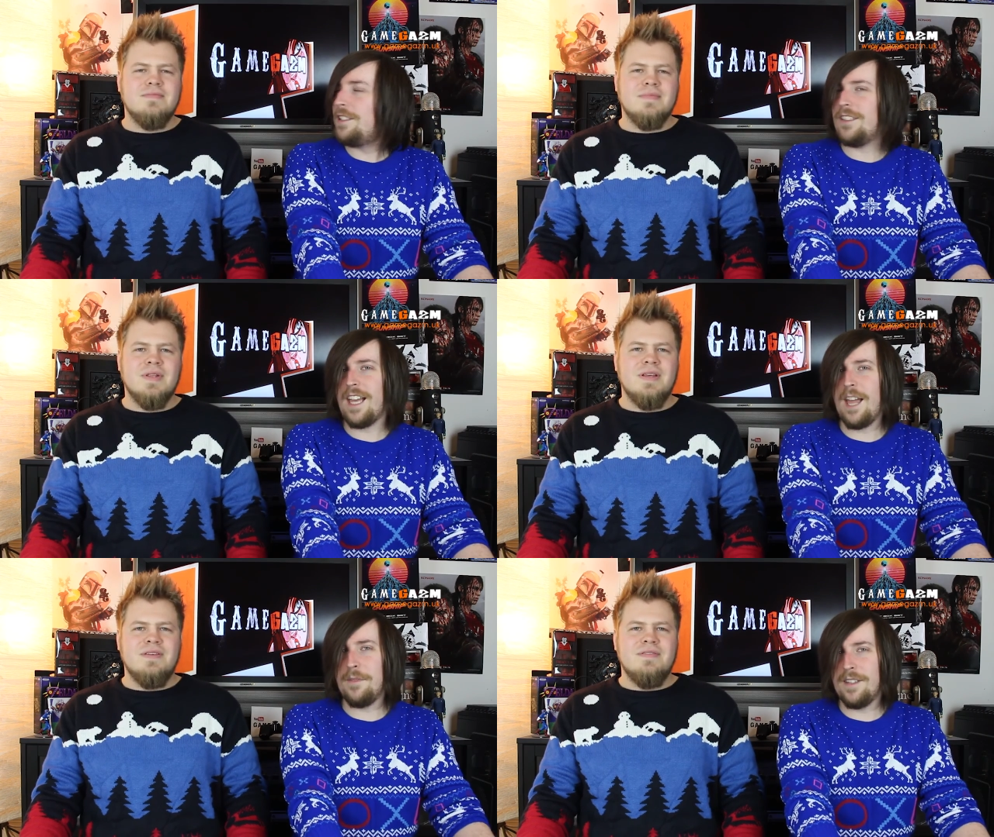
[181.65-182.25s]
Speaker 1: mm. really
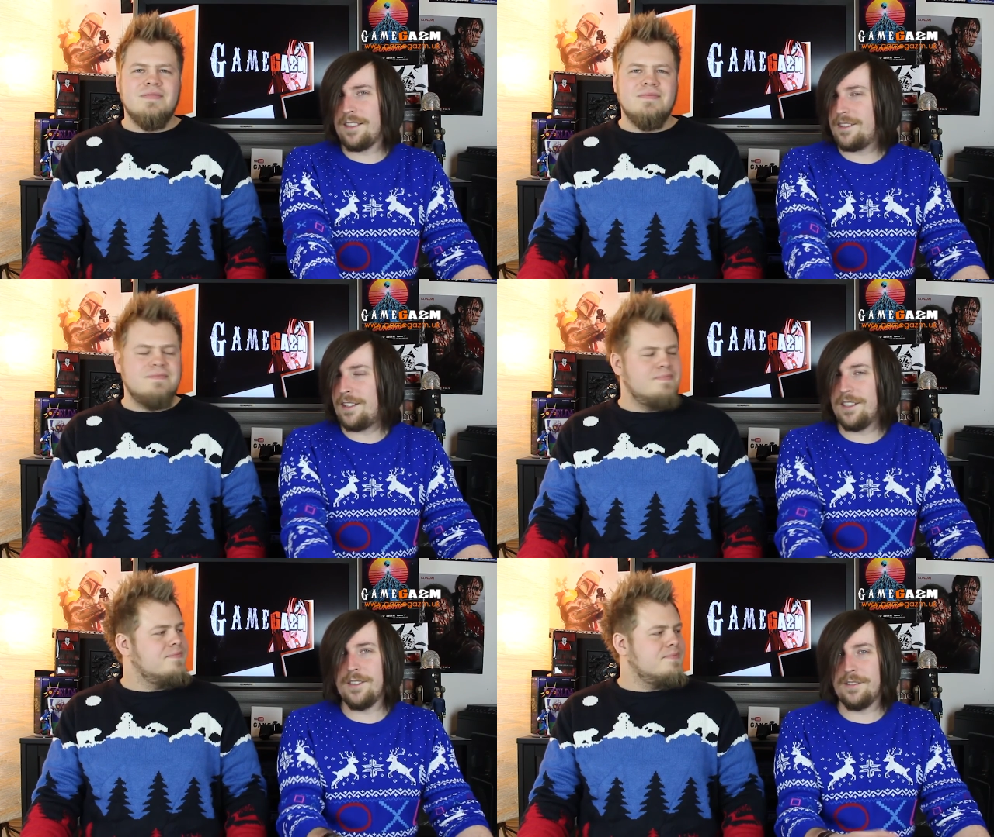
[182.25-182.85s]
good game, and the
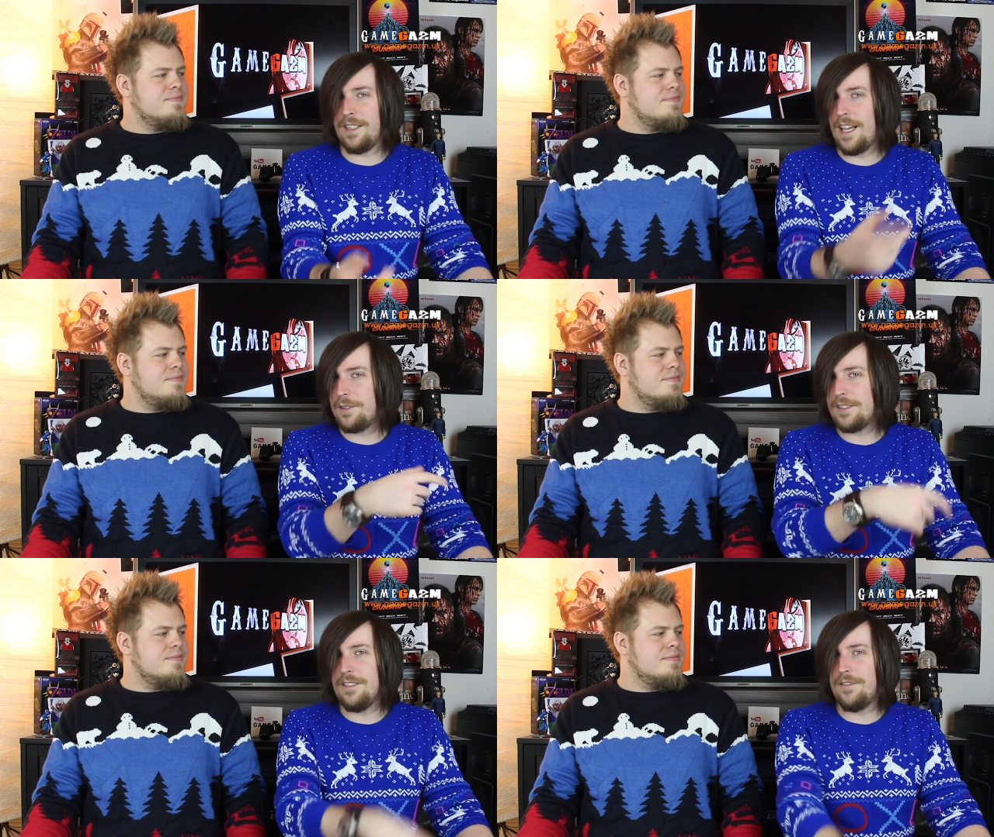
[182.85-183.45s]
the
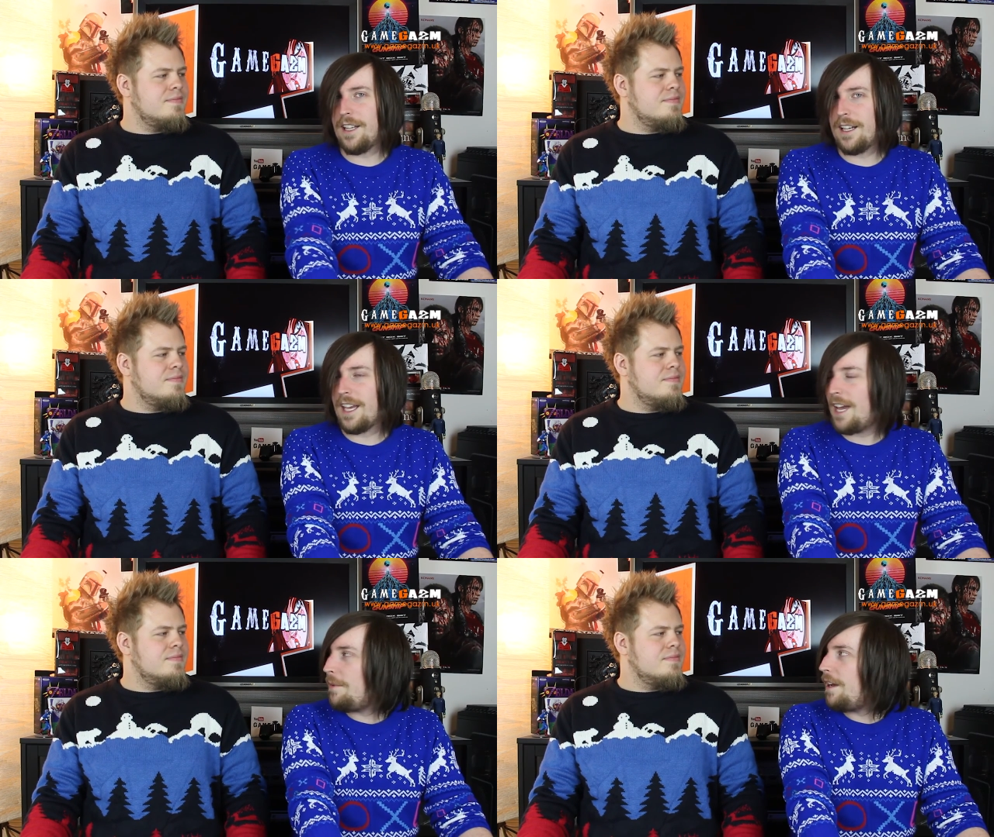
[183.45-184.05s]
DLC for
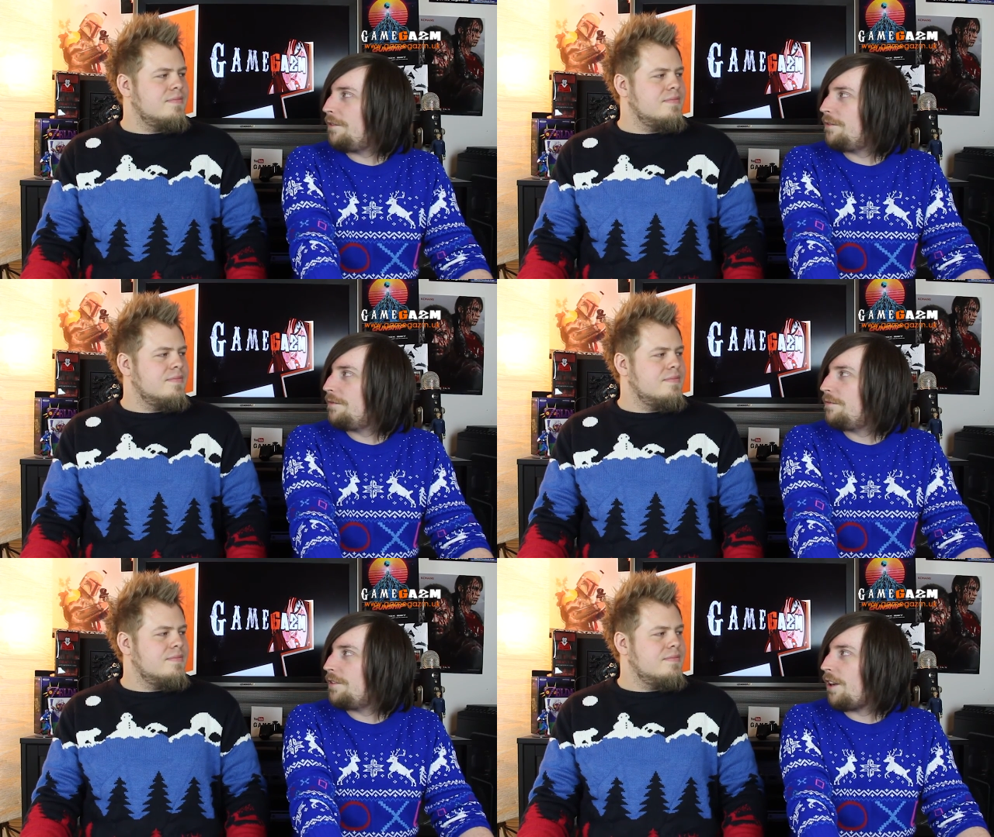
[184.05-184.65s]
that came out
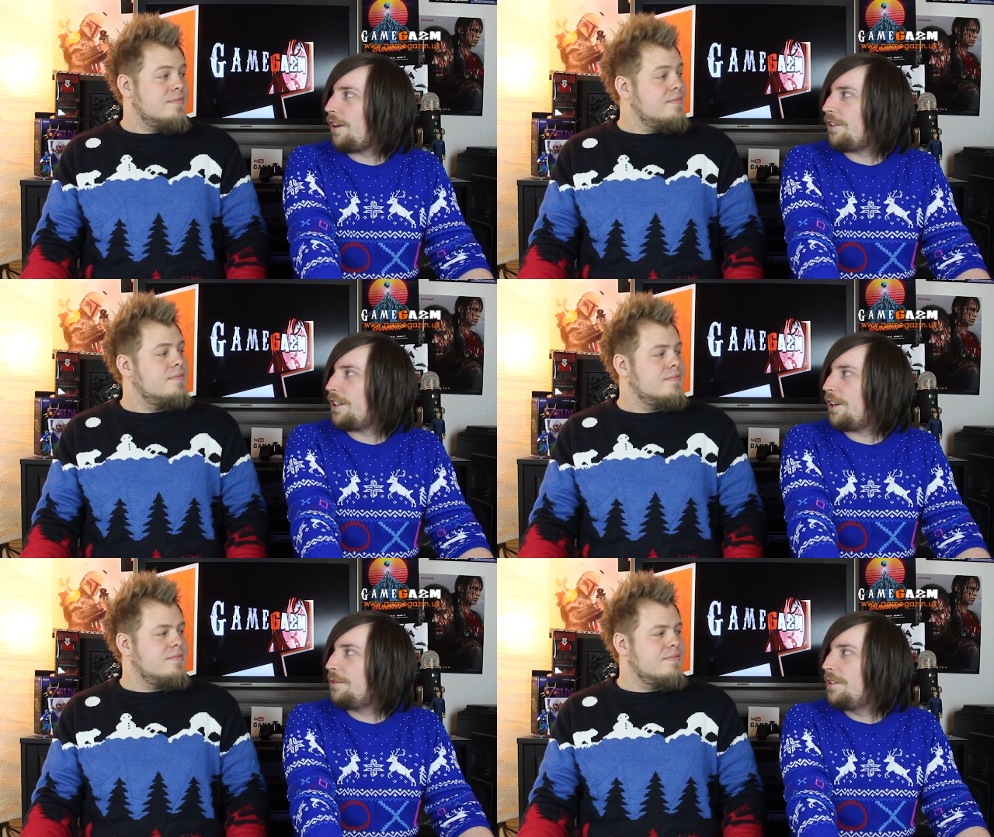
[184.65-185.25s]
not
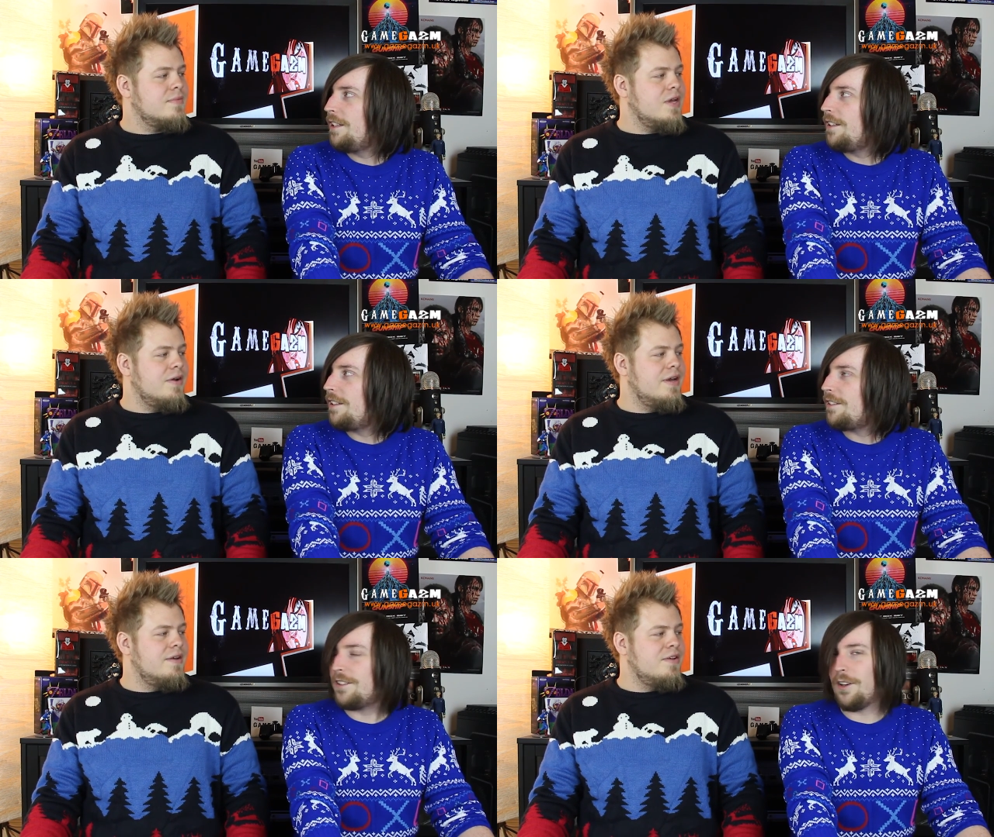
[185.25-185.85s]
long ago.
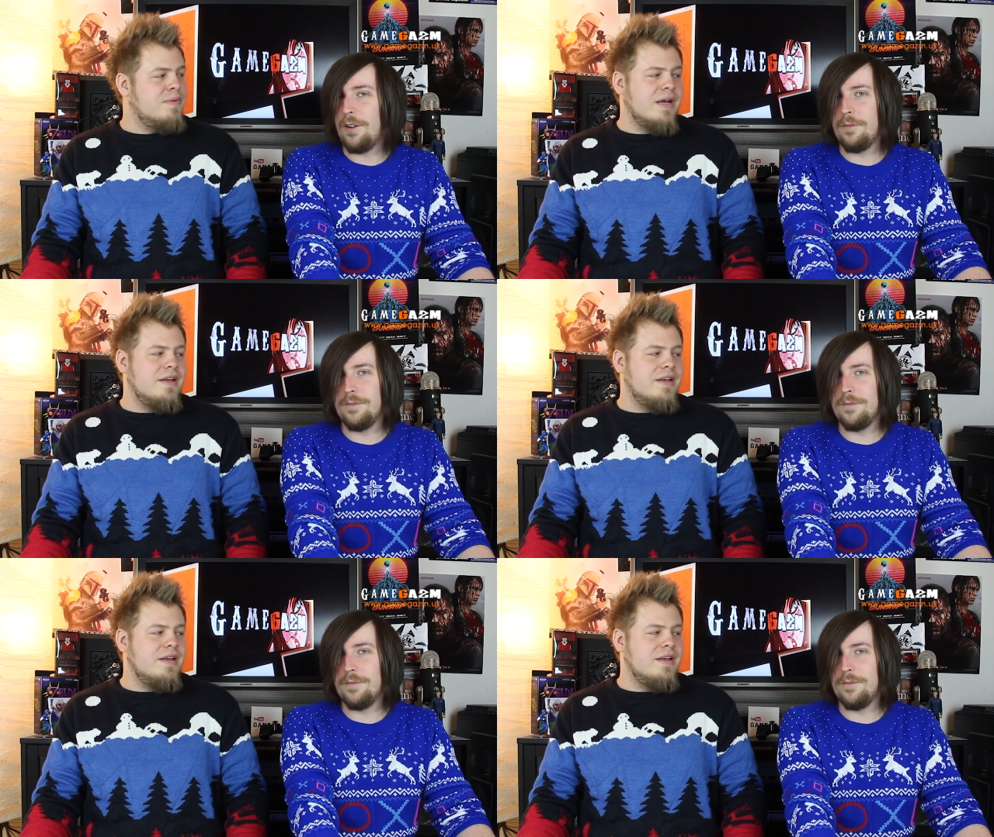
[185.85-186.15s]
Oh yeah, so,